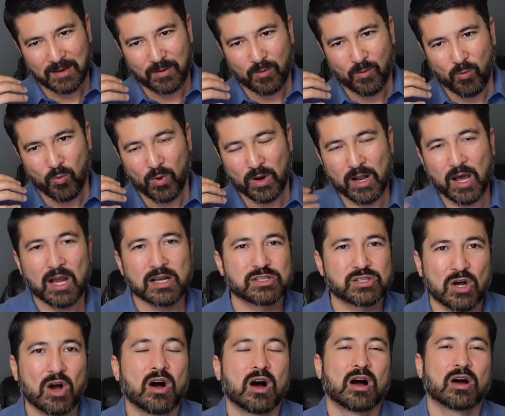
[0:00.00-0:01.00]
when I
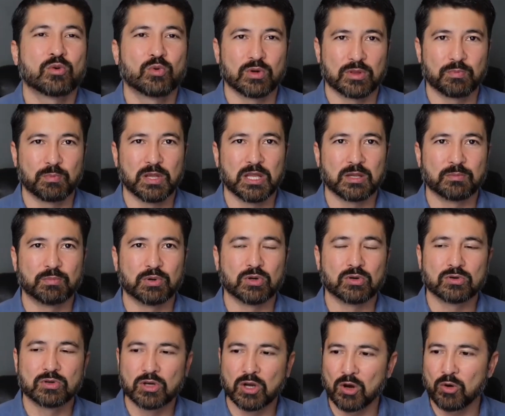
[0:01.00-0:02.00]
talk with people
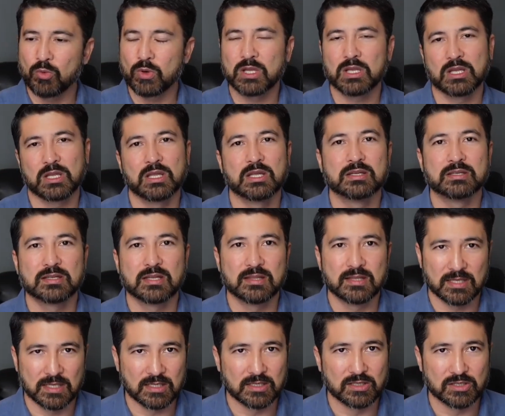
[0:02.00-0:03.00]
going into
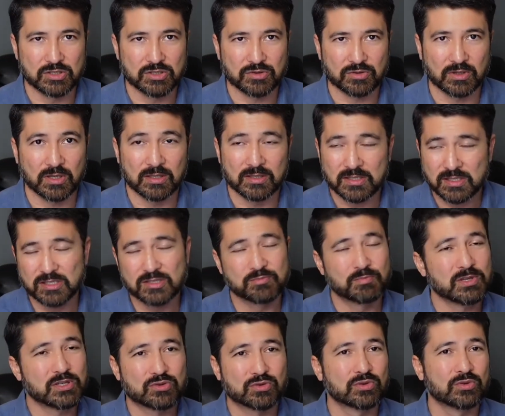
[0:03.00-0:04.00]
the industry, and this has
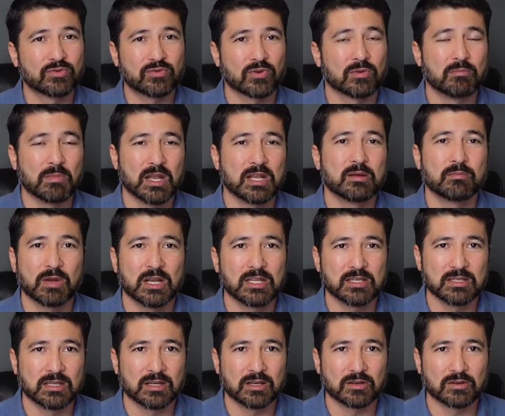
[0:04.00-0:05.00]
been true for many, many
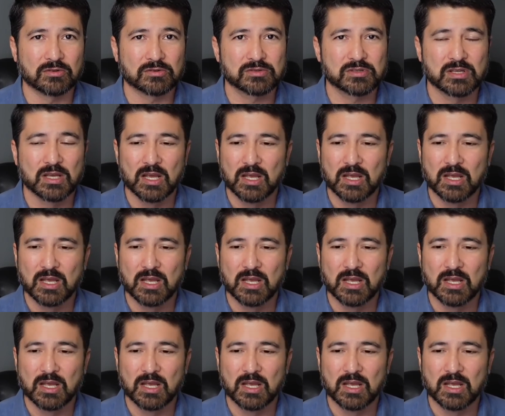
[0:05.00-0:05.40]
years,